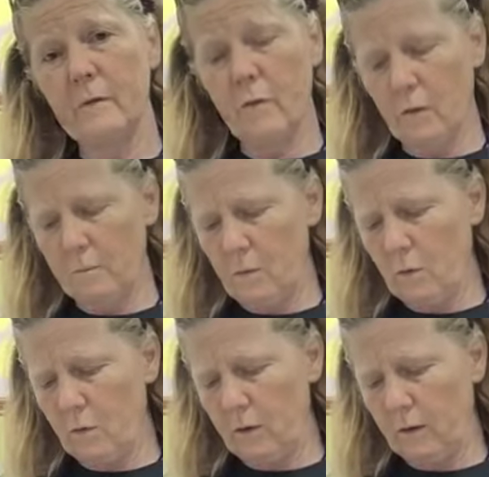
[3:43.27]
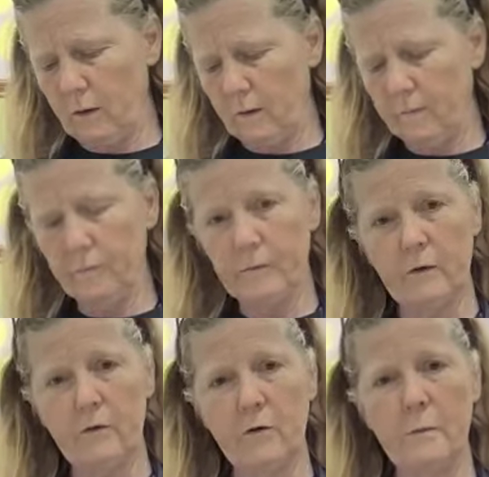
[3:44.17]
for more
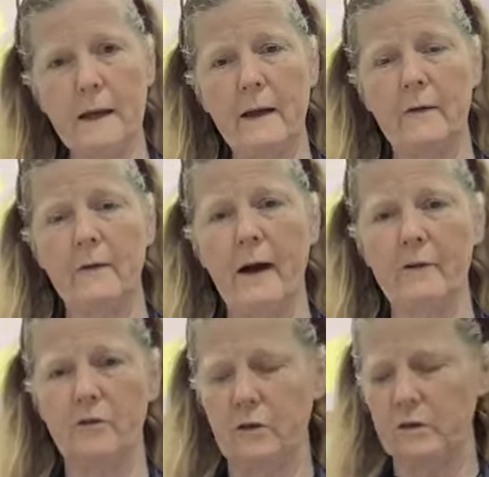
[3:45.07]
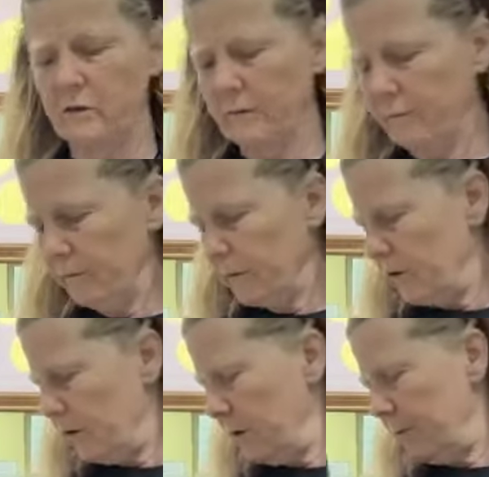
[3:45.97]
grooming interactions.
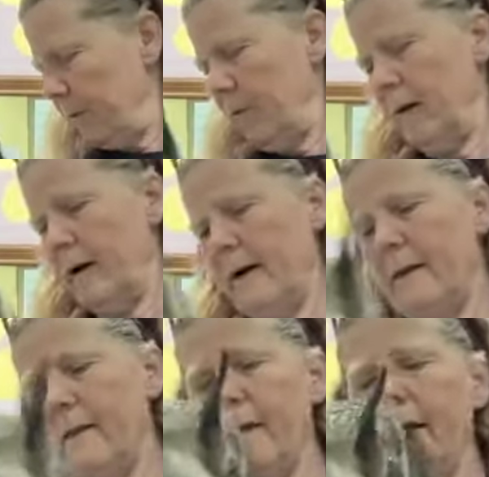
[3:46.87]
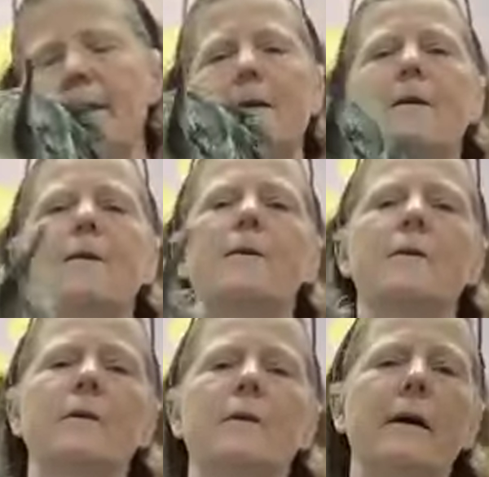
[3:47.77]
Good boy, thank
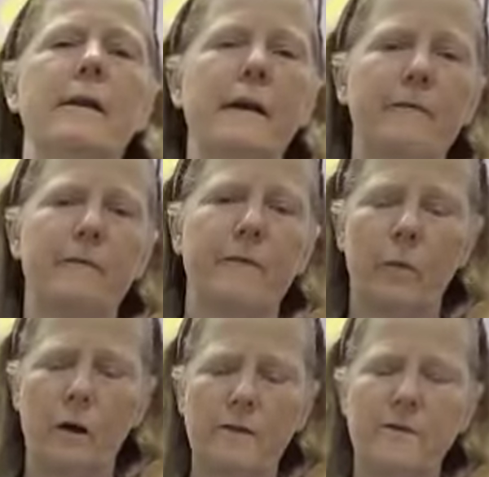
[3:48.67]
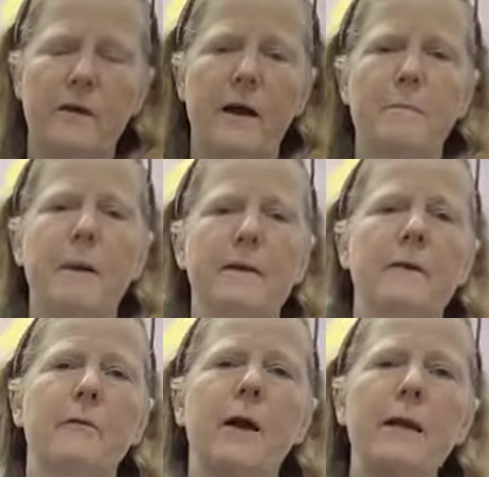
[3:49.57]
you. And then for once, I picked
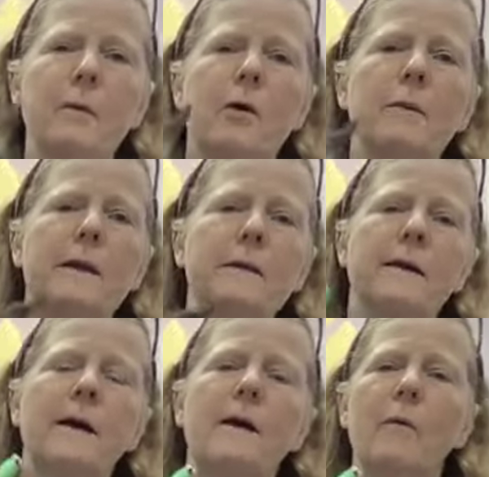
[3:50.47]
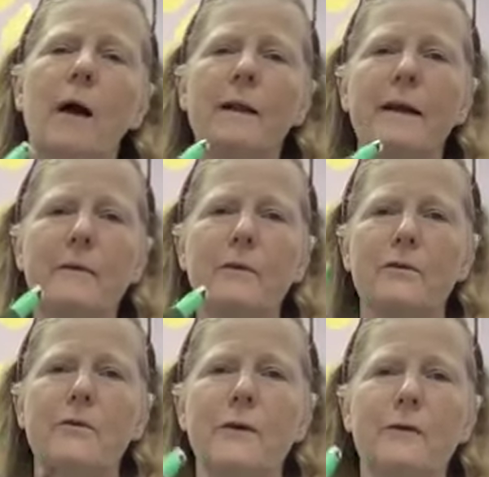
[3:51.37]
the right moment while he was
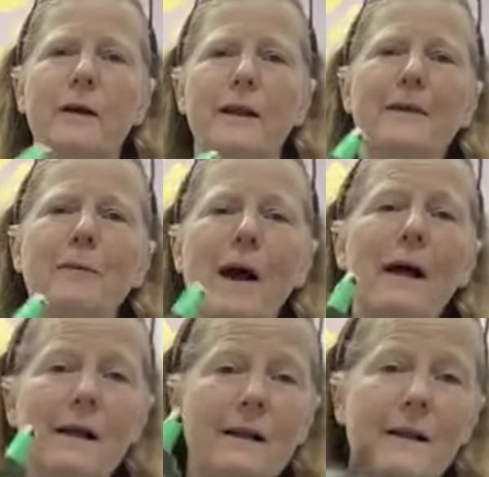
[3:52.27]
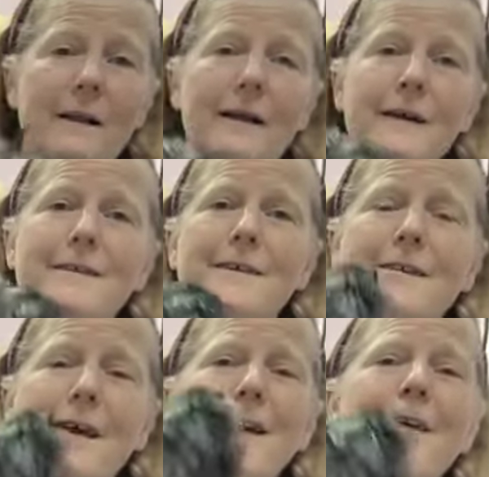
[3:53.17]
doing really well to
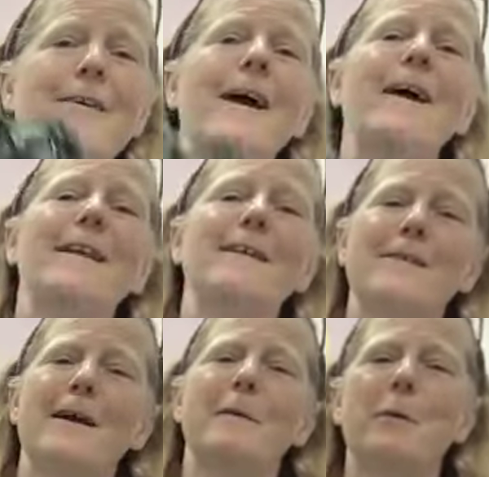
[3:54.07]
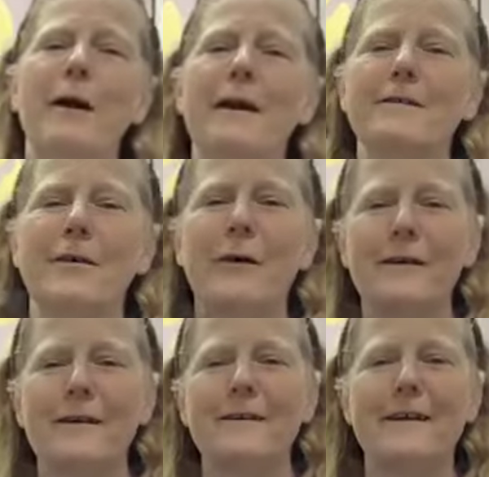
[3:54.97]
say, okay, let's take a break. So I
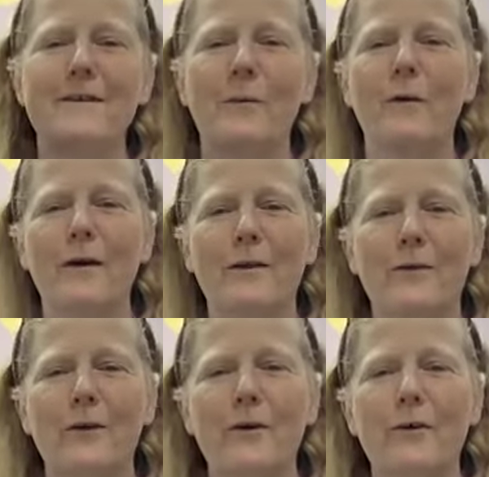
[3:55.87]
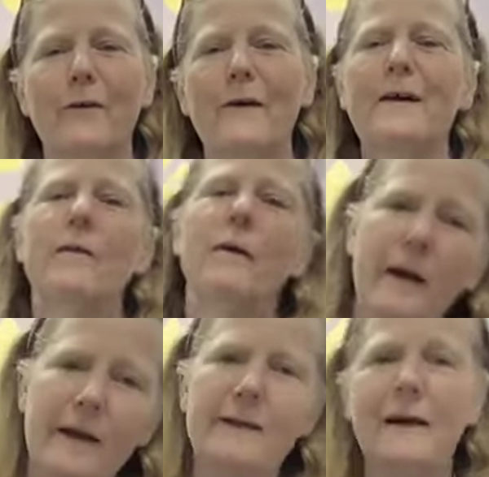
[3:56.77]
didn't need to work through,
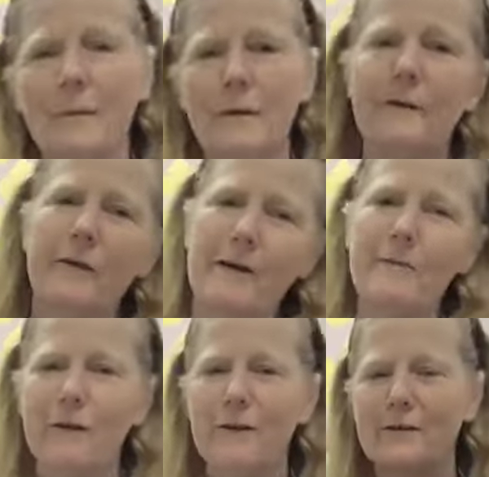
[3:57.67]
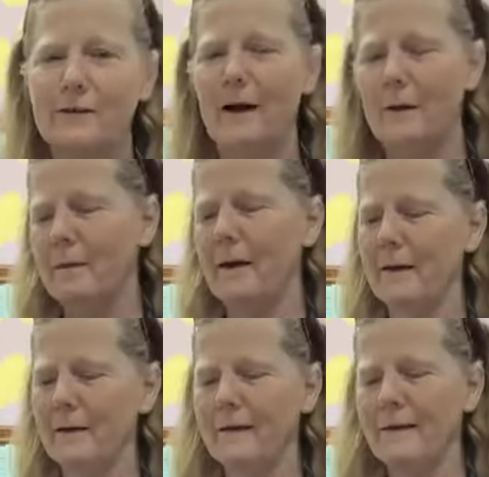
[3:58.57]
wait, I'm not ready for you to stop
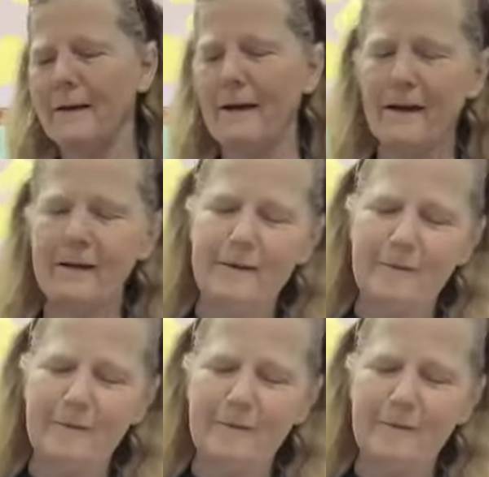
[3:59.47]
yet, and